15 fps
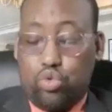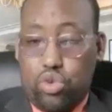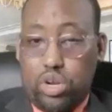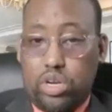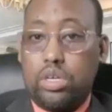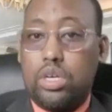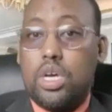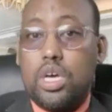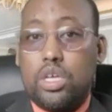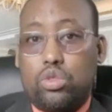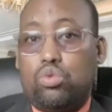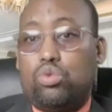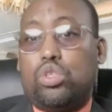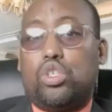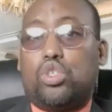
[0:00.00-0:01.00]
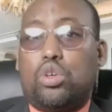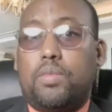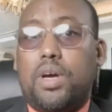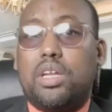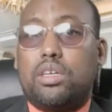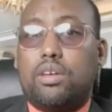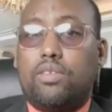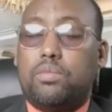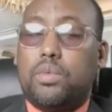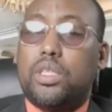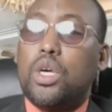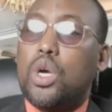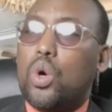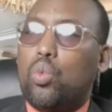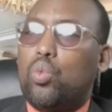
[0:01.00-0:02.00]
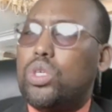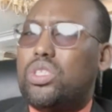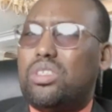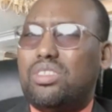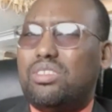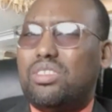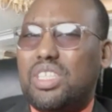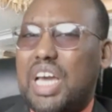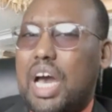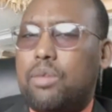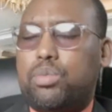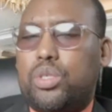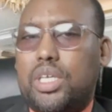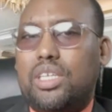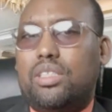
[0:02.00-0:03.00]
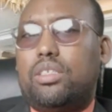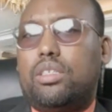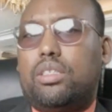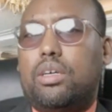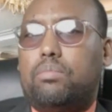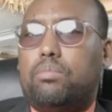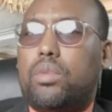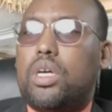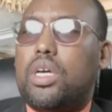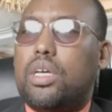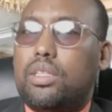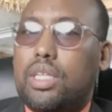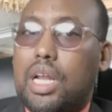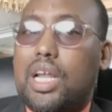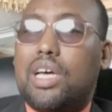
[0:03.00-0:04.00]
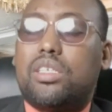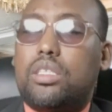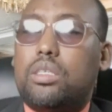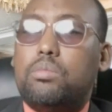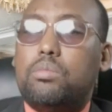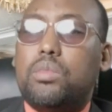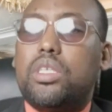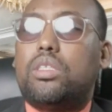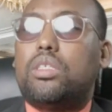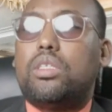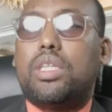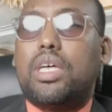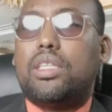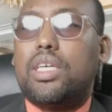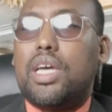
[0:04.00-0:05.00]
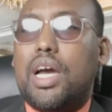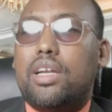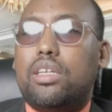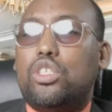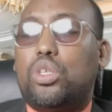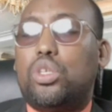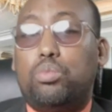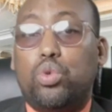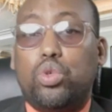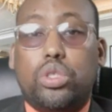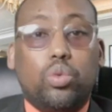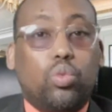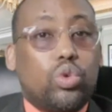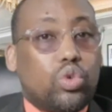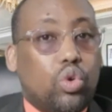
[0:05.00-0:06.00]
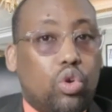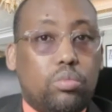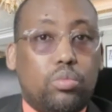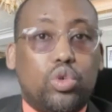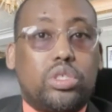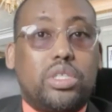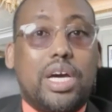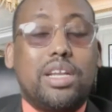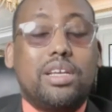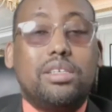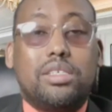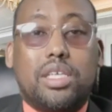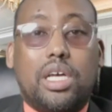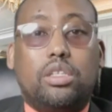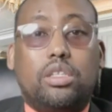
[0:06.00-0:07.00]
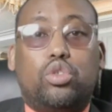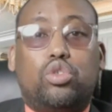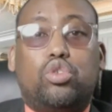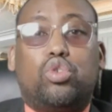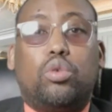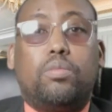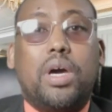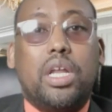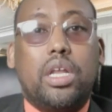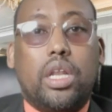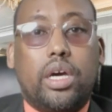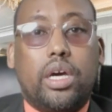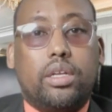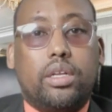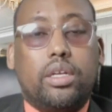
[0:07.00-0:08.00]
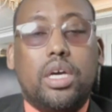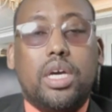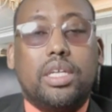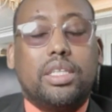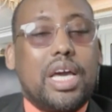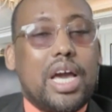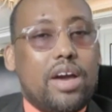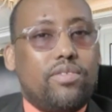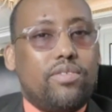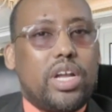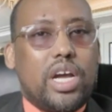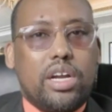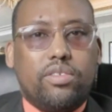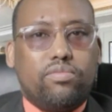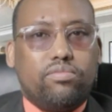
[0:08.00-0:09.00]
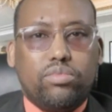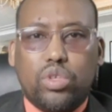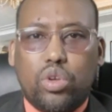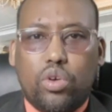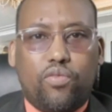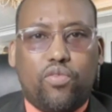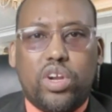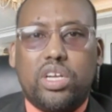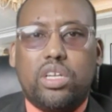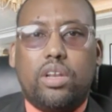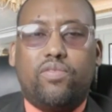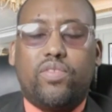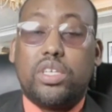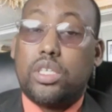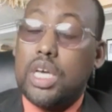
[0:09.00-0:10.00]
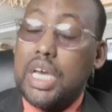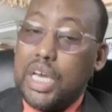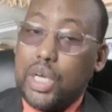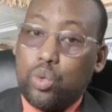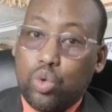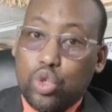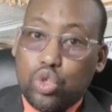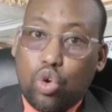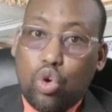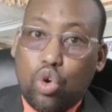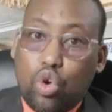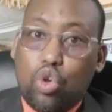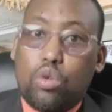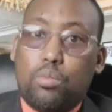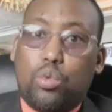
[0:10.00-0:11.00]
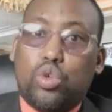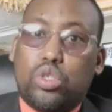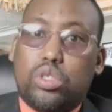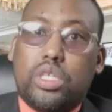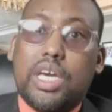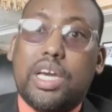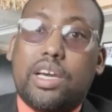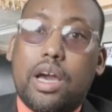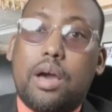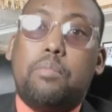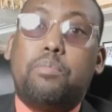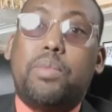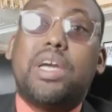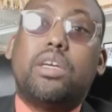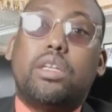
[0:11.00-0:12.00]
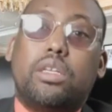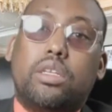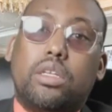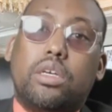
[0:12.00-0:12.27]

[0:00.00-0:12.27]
run through the Somali government, which upsetted them. The last meeting that they had in Djibouti was almost an insult to Somaliland. They haven't had, friendly face. It was almost a campaign,